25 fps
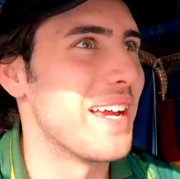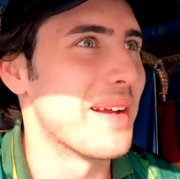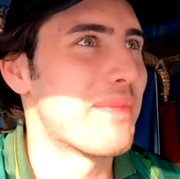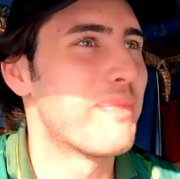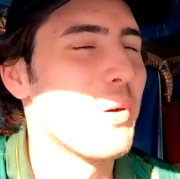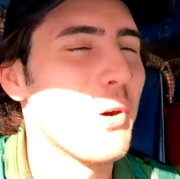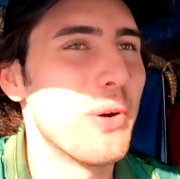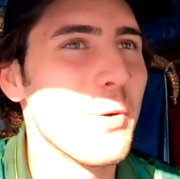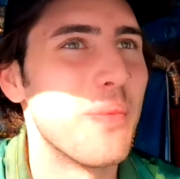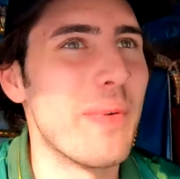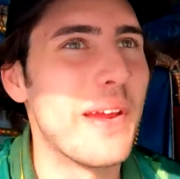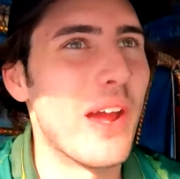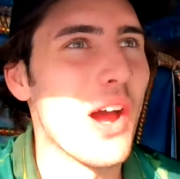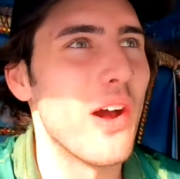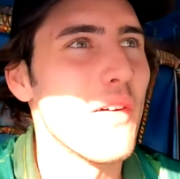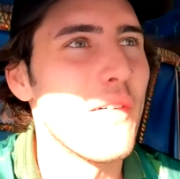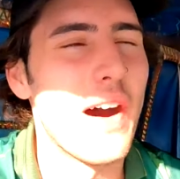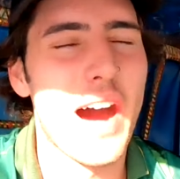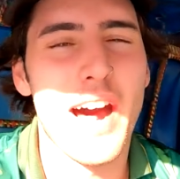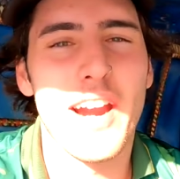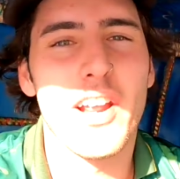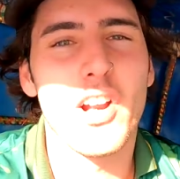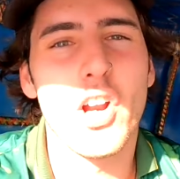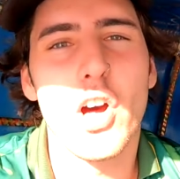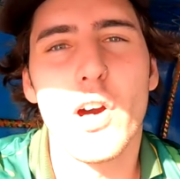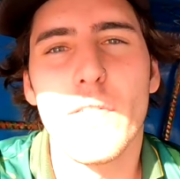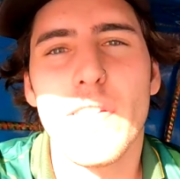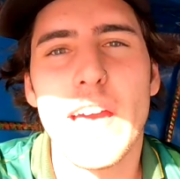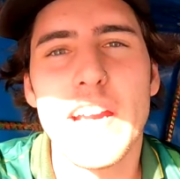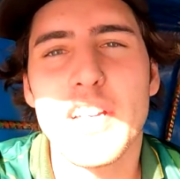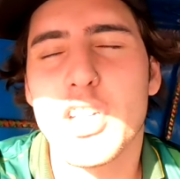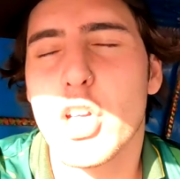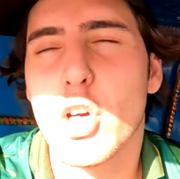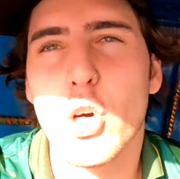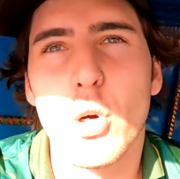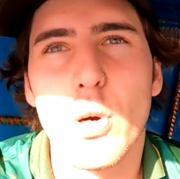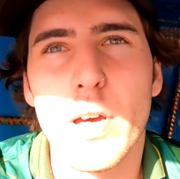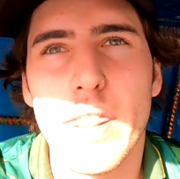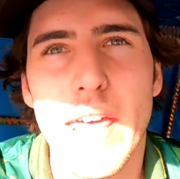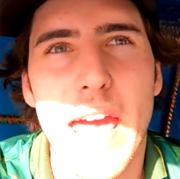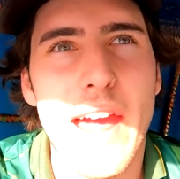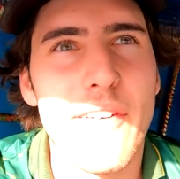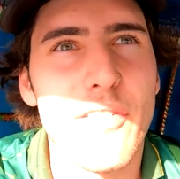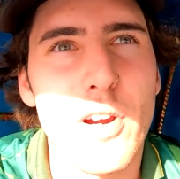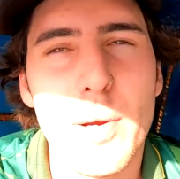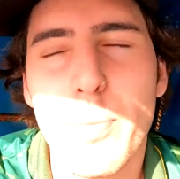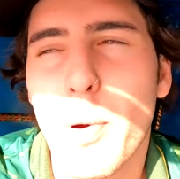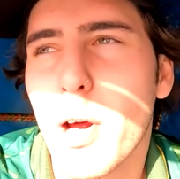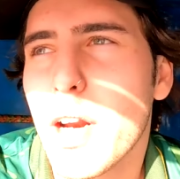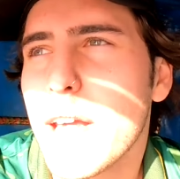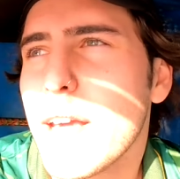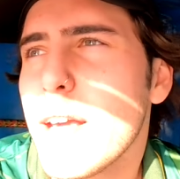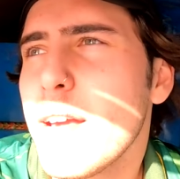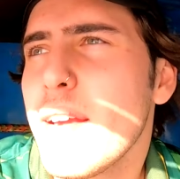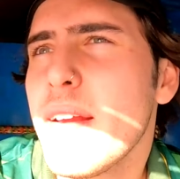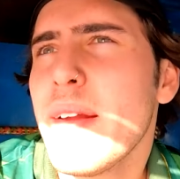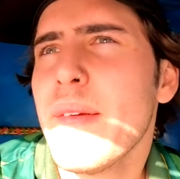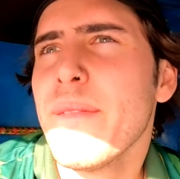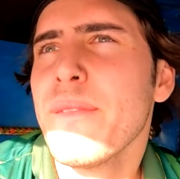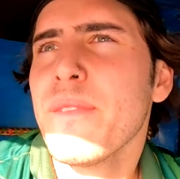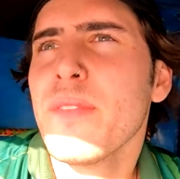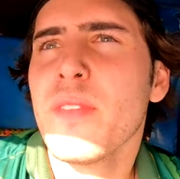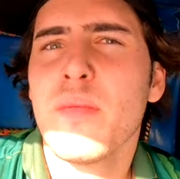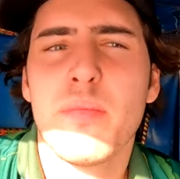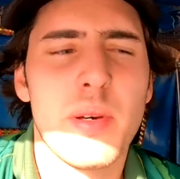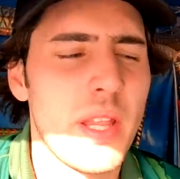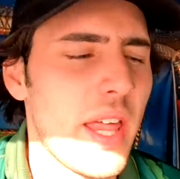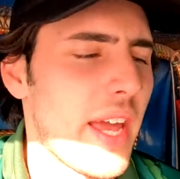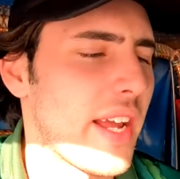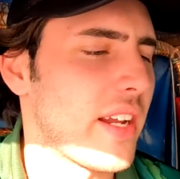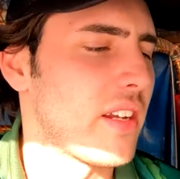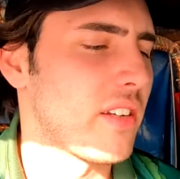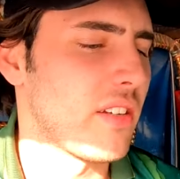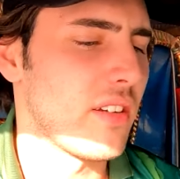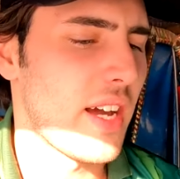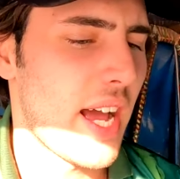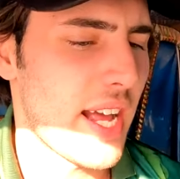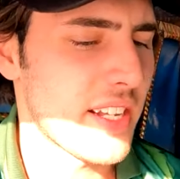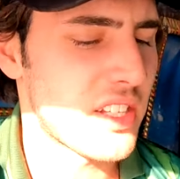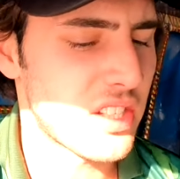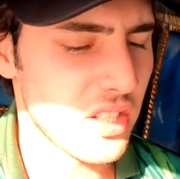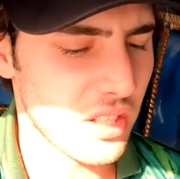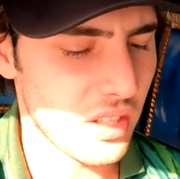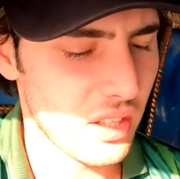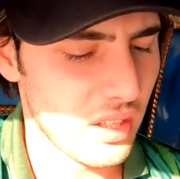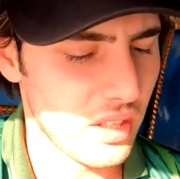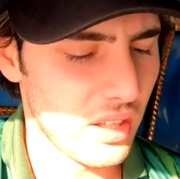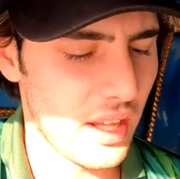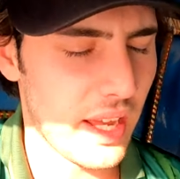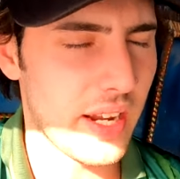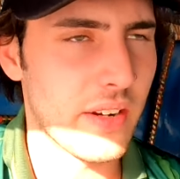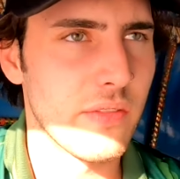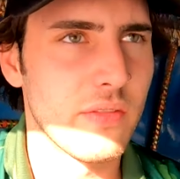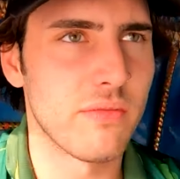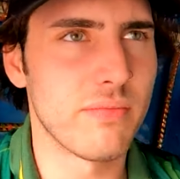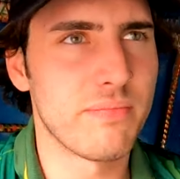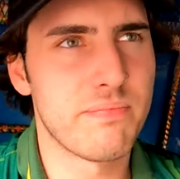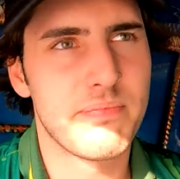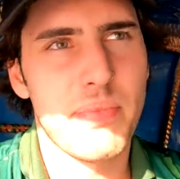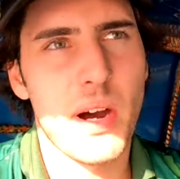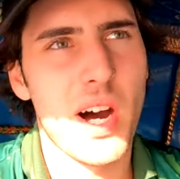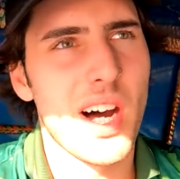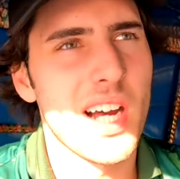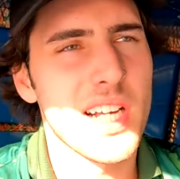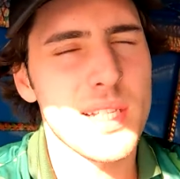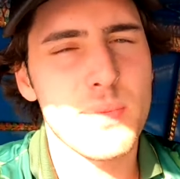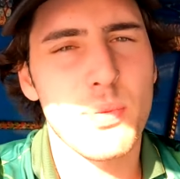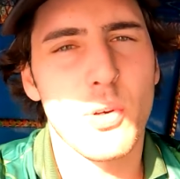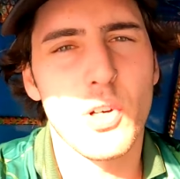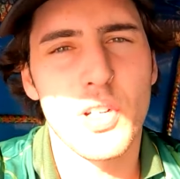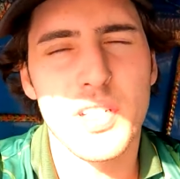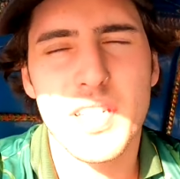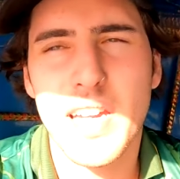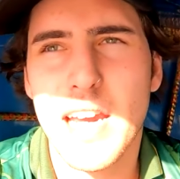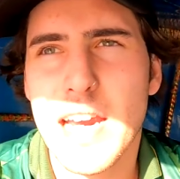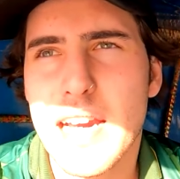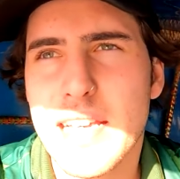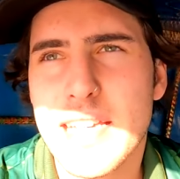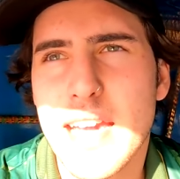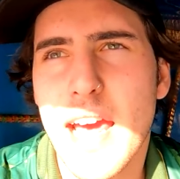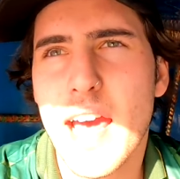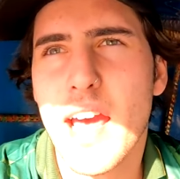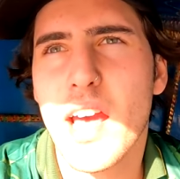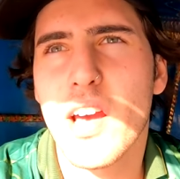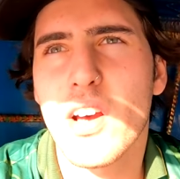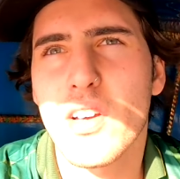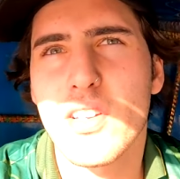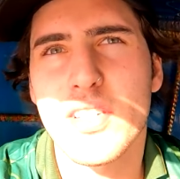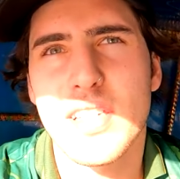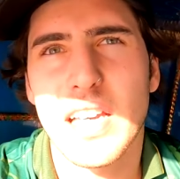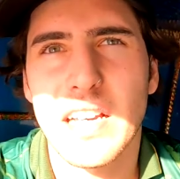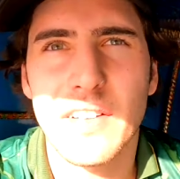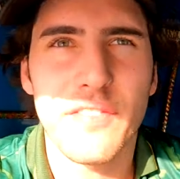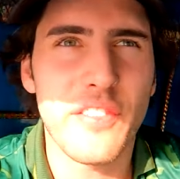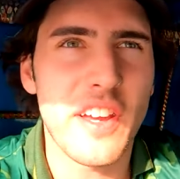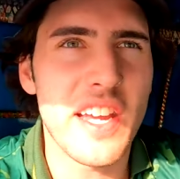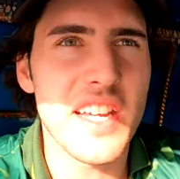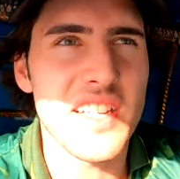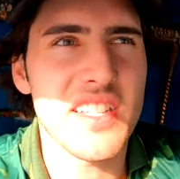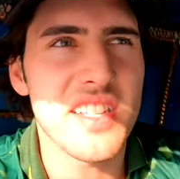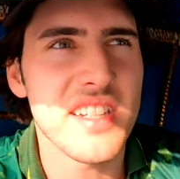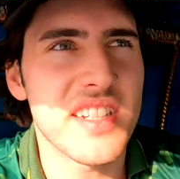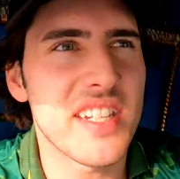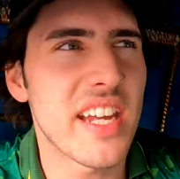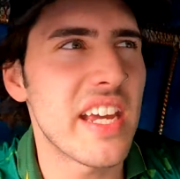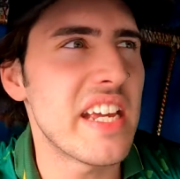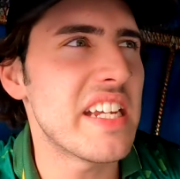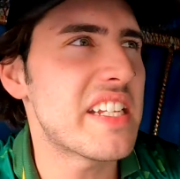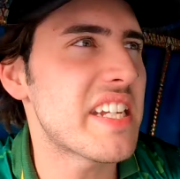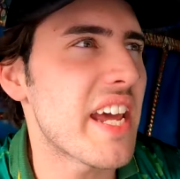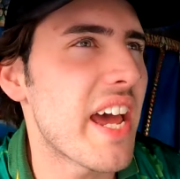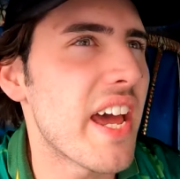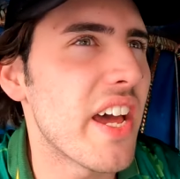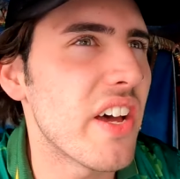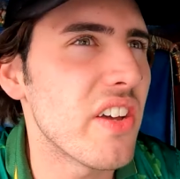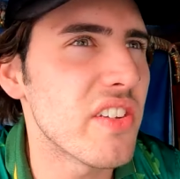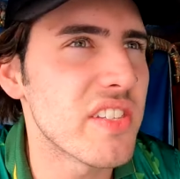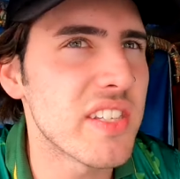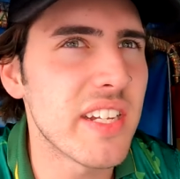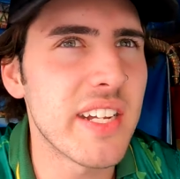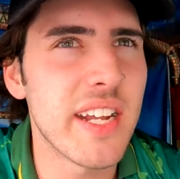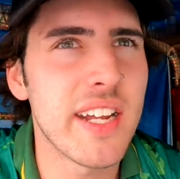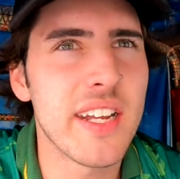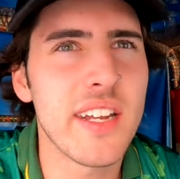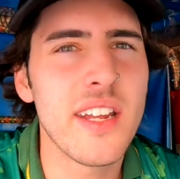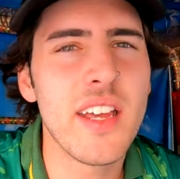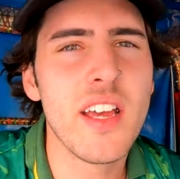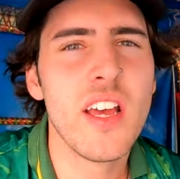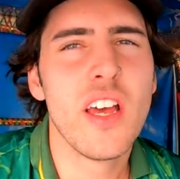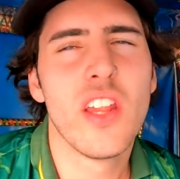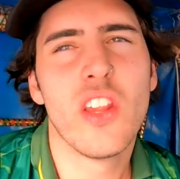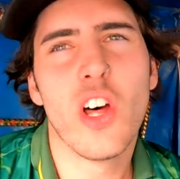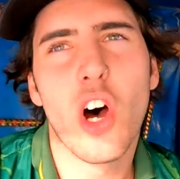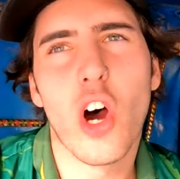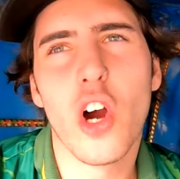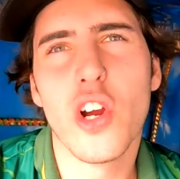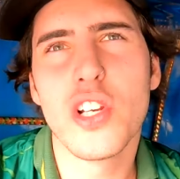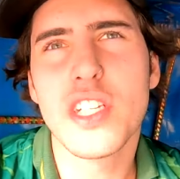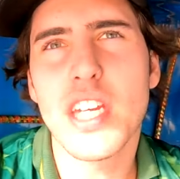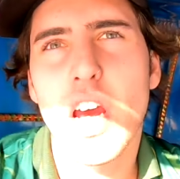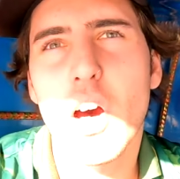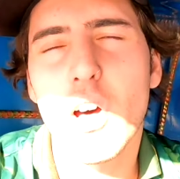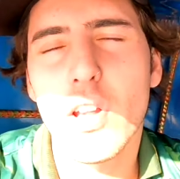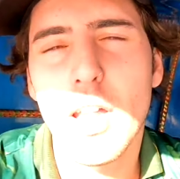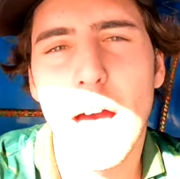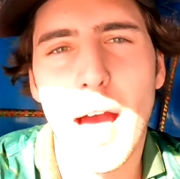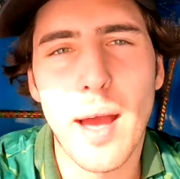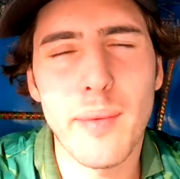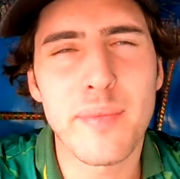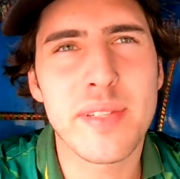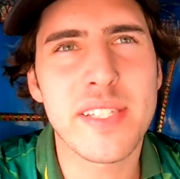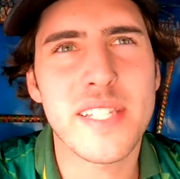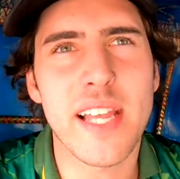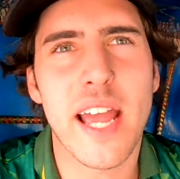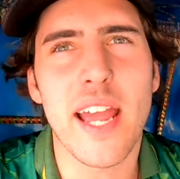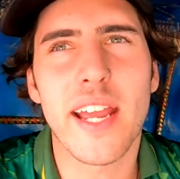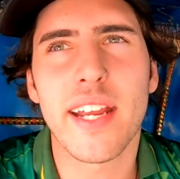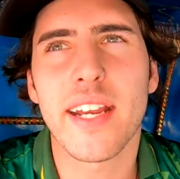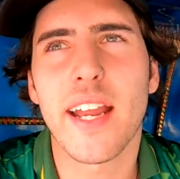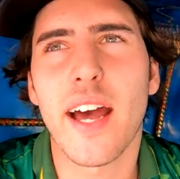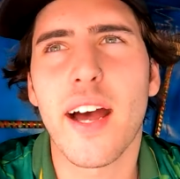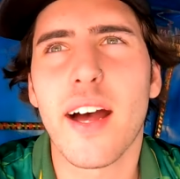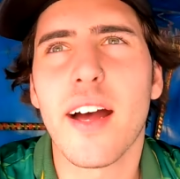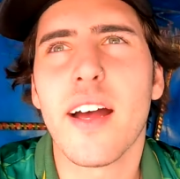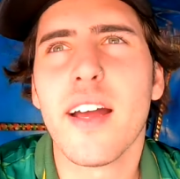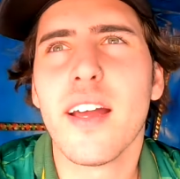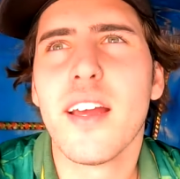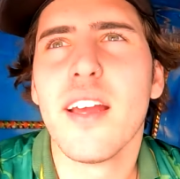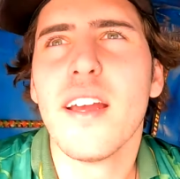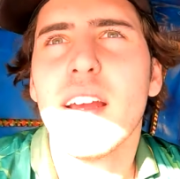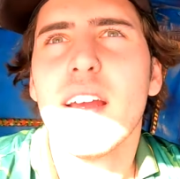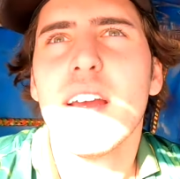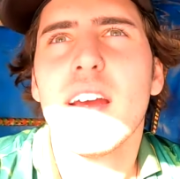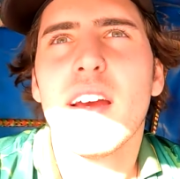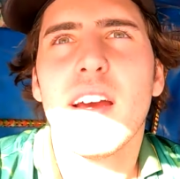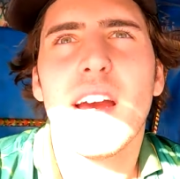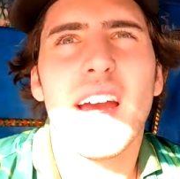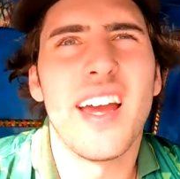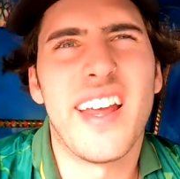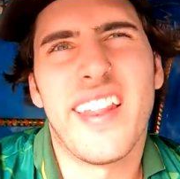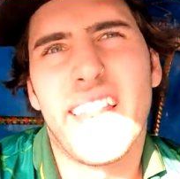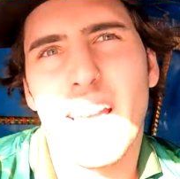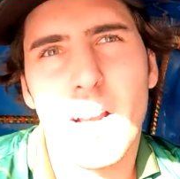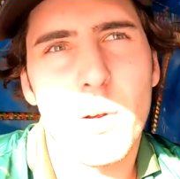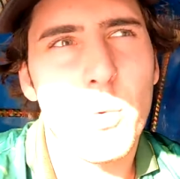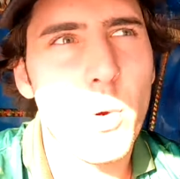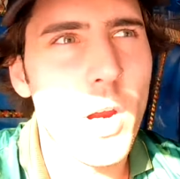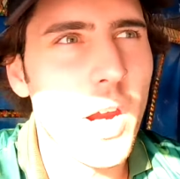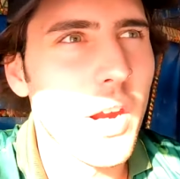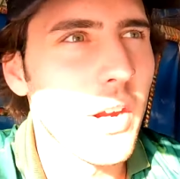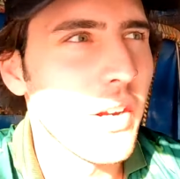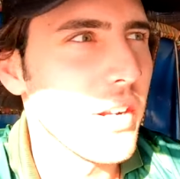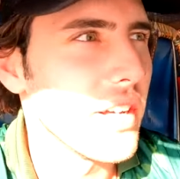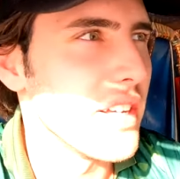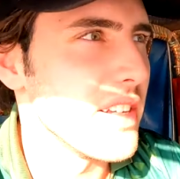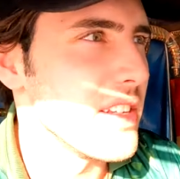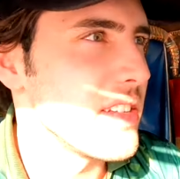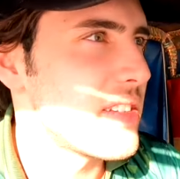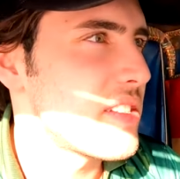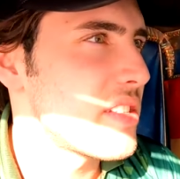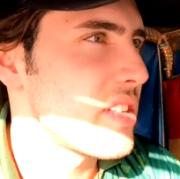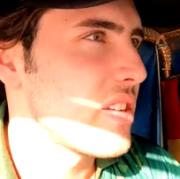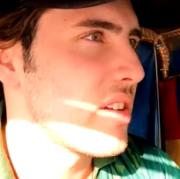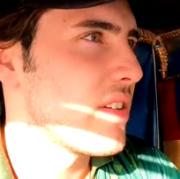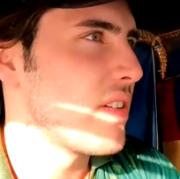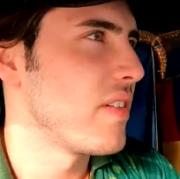like pulled me over I don't know if they do it with everybody but like had to like passport details like visa details and then the hotel that I'm staying at and like where it is